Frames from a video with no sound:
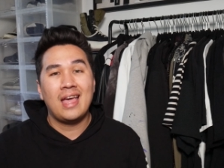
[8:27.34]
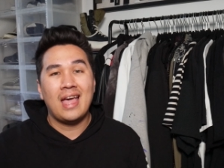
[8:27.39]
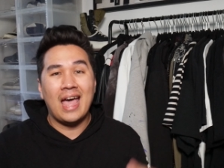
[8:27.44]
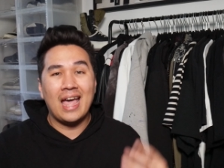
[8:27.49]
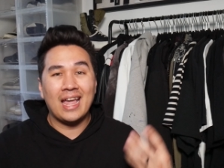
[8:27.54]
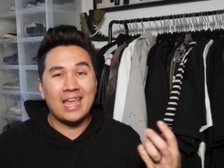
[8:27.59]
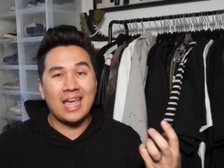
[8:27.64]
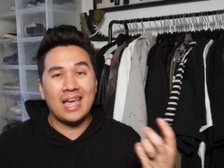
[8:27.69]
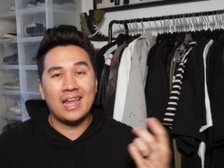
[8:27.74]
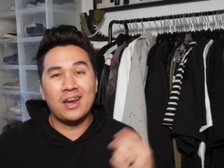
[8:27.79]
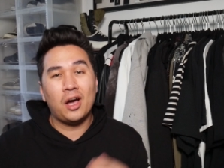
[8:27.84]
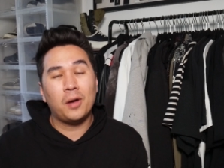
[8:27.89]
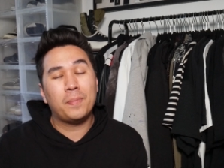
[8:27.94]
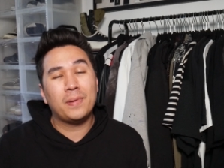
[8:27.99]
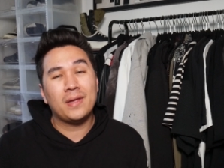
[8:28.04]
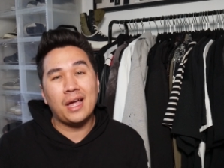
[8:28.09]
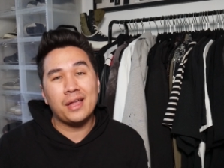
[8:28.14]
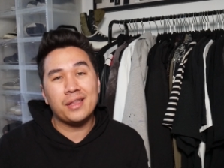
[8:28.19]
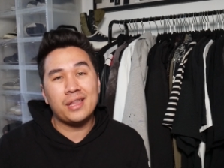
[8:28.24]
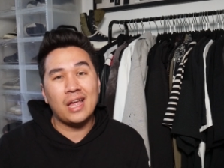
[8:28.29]
Again, hope
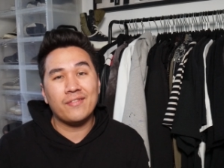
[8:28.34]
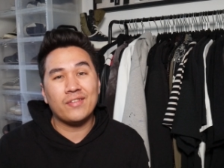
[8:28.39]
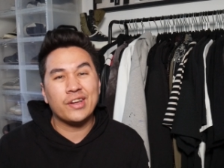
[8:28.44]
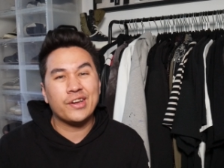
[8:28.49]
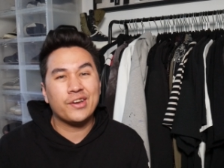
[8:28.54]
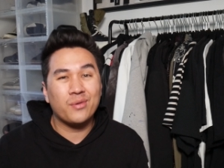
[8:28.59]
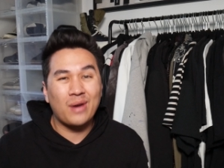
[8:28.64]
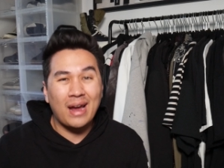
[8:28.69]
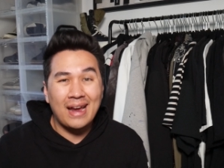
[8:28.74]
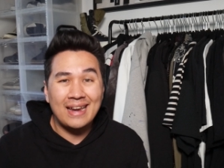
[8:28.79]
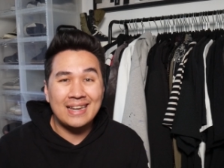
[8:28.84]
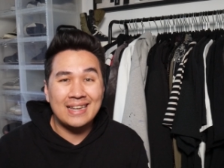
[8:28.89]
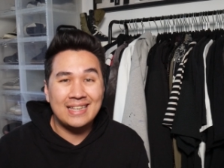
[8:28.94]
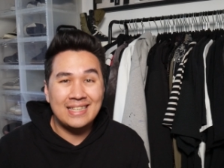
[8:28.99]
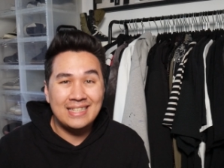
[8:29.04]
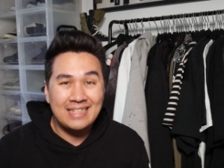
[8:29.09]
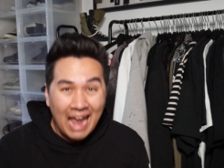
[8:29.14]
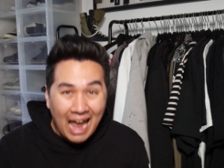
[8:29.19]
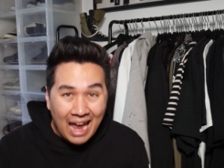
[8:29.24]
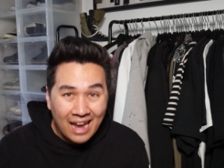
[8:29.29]
you guys have a great
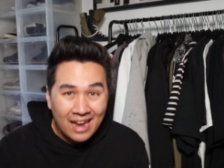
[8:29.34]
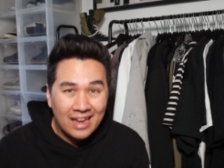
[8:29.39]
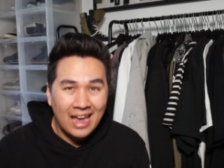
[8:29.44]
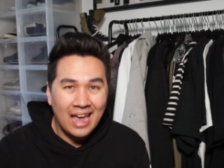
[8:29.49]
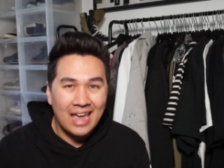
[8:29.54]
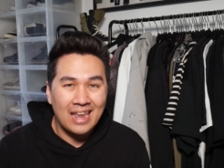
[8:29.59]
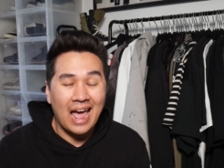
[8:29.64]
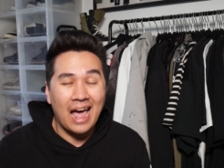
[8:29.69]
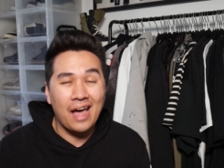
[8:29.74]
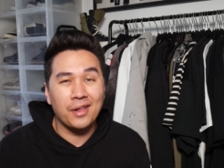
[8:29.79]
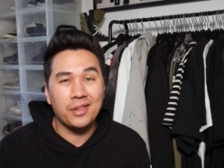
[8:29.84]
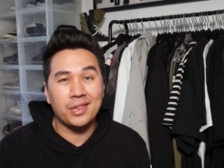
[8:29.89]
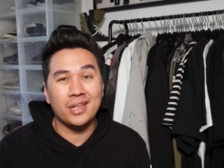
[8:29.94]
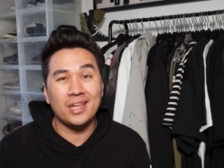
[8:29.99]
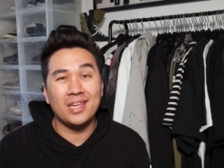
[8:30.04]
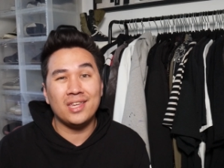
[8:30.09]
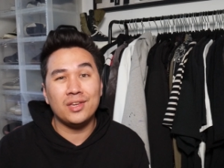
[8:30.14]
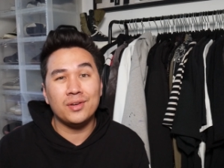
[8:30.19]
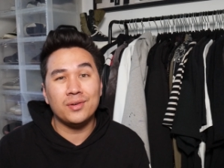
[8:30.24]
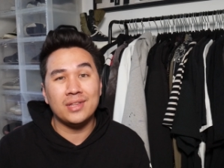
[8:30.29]
day, and I'll see
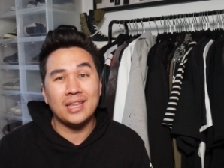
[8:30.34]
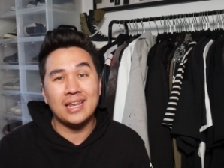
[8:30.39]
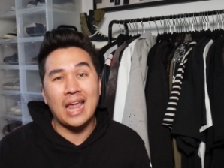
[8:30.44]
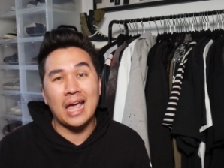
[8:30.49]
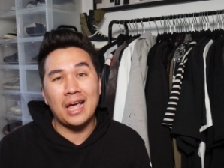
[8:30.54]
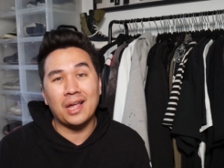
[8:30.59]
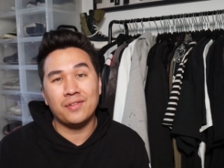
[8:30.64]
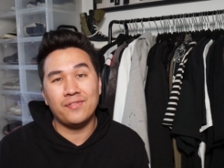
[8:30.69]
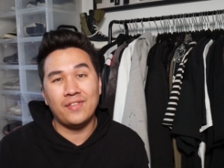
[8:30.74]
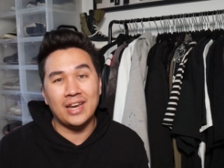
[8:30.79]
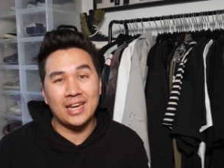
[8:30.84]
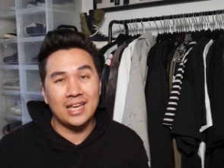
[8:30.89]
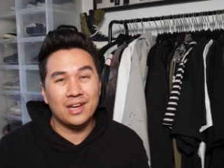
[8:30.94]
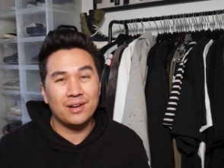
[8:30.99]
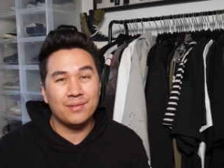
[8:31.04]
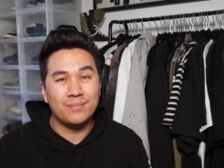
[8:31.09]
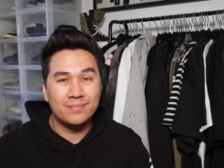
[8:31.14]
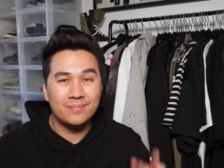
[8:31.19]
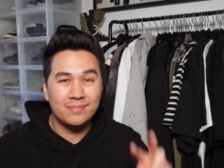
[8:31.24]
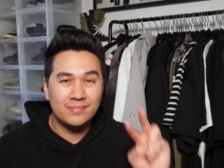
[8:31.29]
you in the next
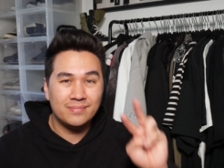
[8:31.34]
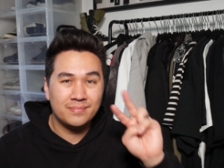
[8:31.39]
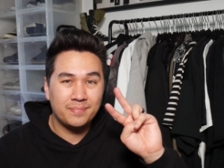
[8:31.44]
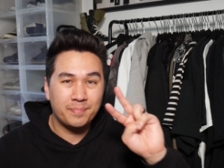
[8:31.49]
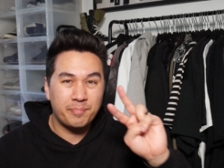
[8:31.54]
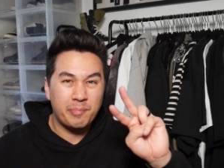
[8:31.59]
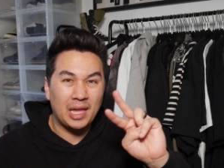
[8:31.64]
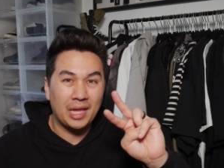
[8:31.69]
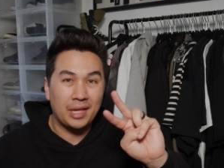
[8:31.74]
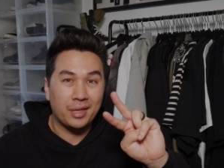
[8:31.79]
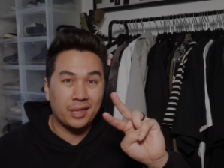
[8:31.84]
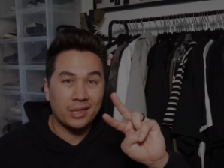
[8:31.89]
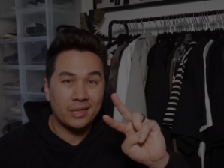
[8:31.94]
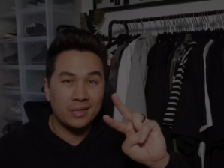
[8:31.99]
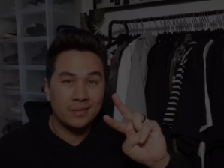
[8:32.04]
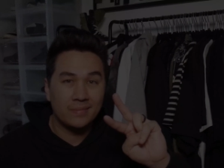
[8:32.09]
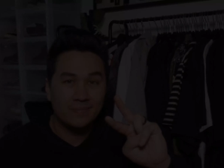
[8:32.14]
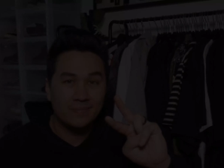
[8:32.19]
video. Peace.